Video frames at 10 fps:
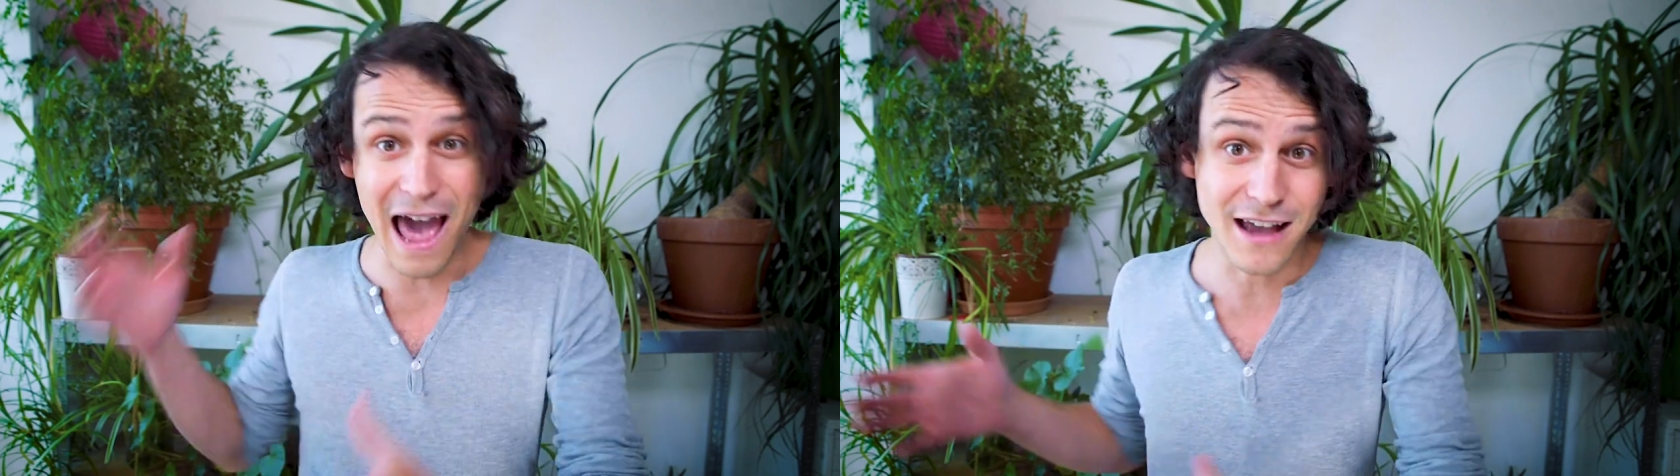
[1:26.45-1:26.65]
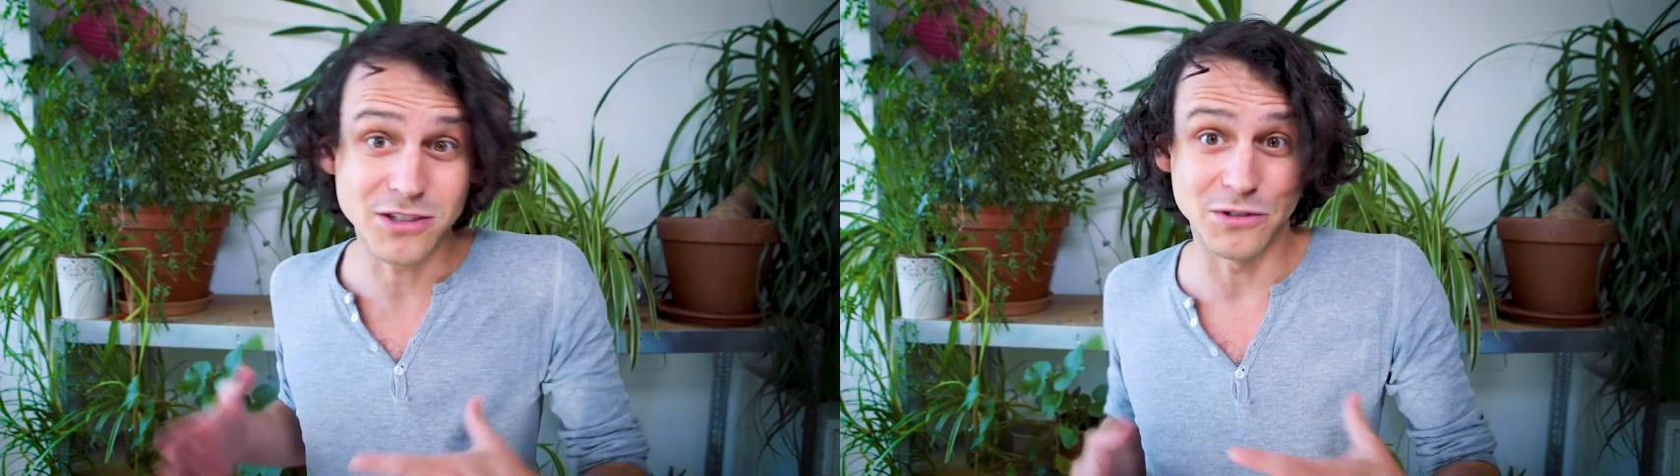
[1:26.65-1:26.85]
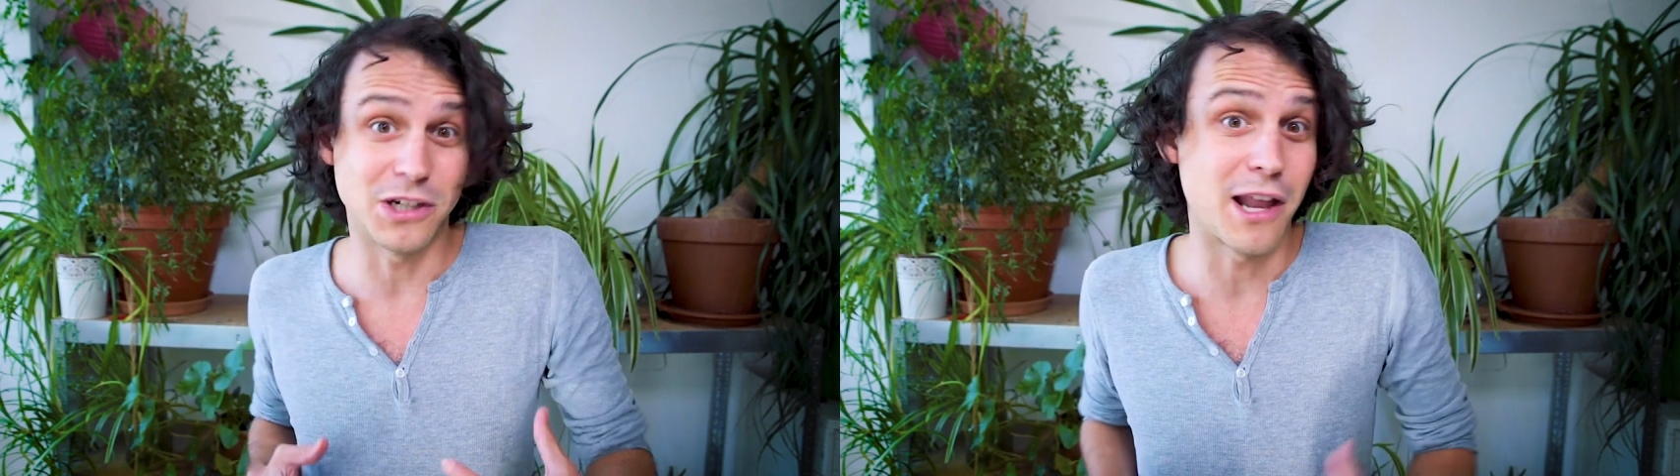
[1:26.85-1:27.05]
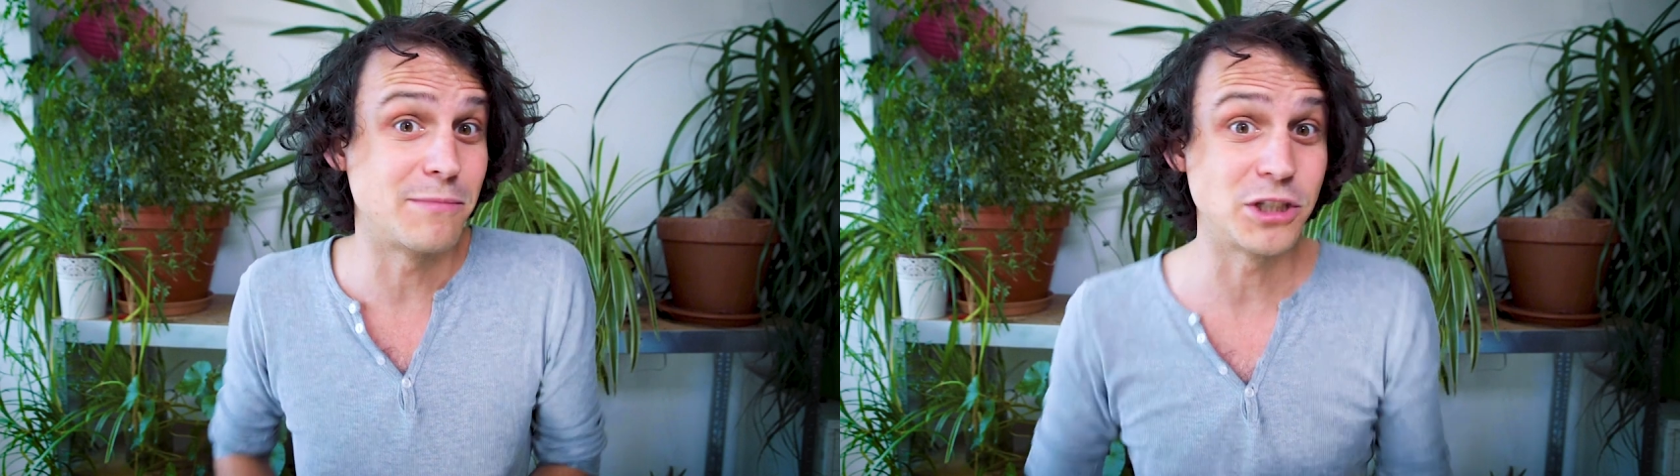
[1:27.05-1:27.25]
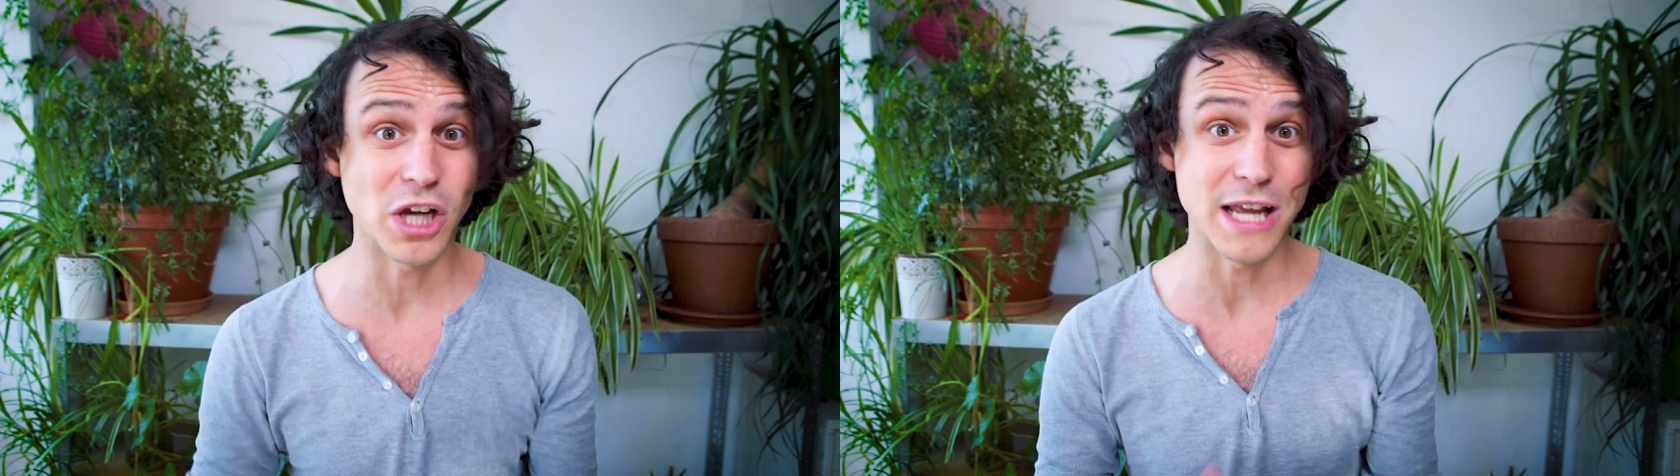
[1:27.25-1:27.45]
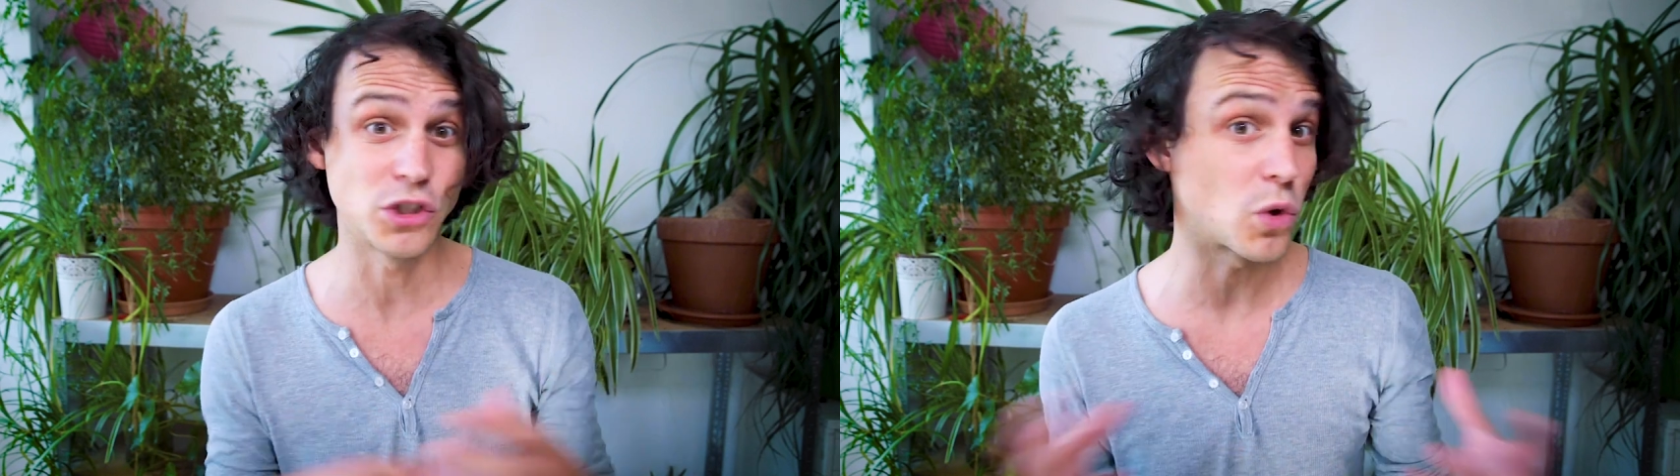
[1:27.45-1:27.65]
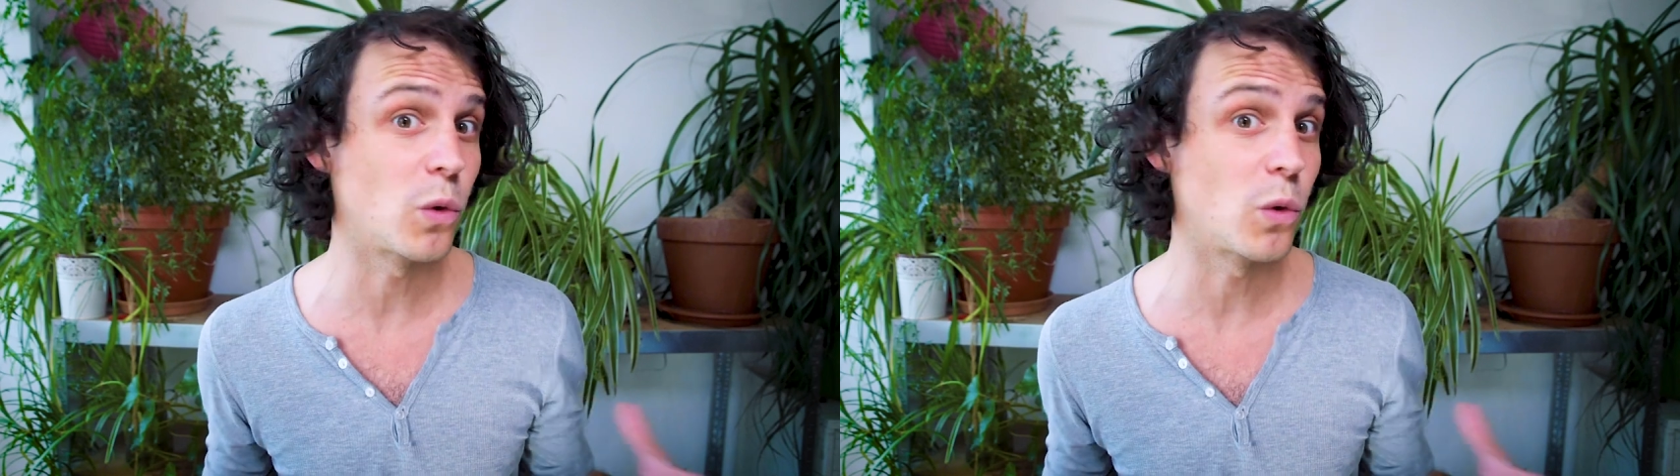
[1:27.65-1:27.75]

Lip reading: act on climate change